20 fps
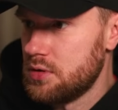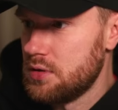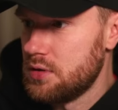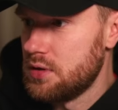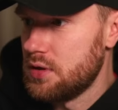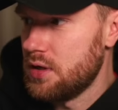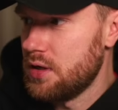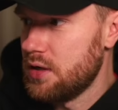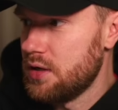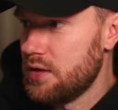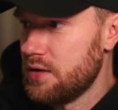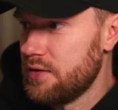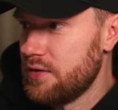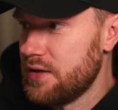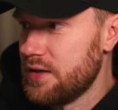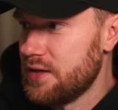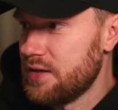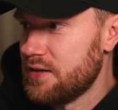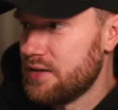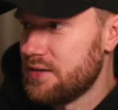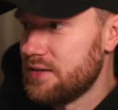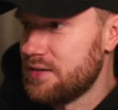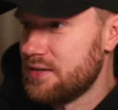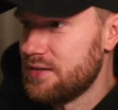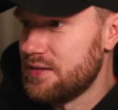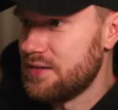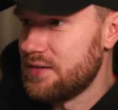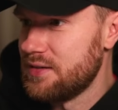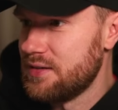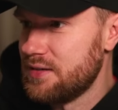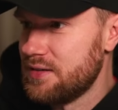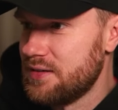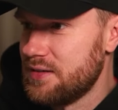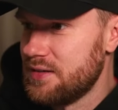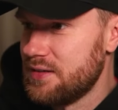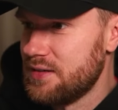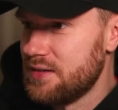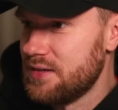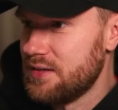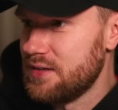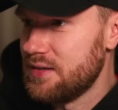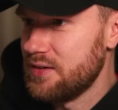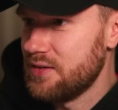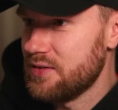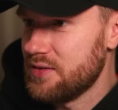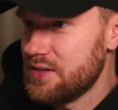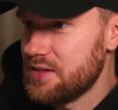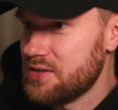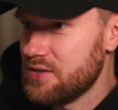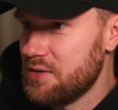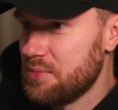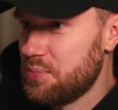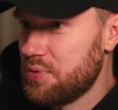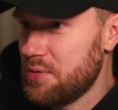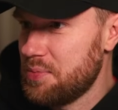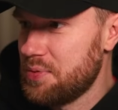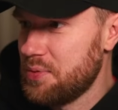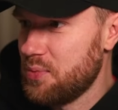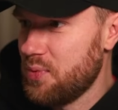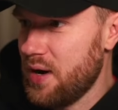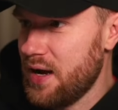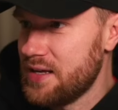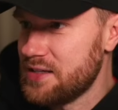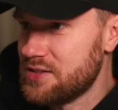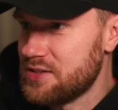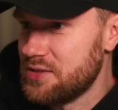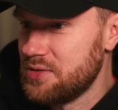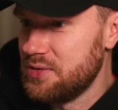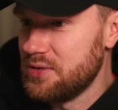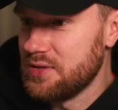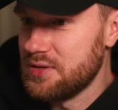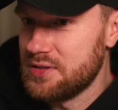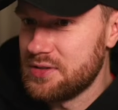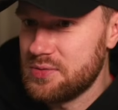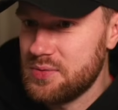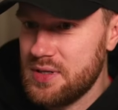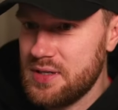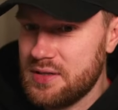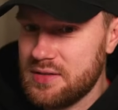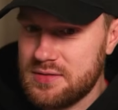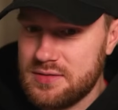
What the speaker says: Yeah. God, he's got a proper white suit on as well.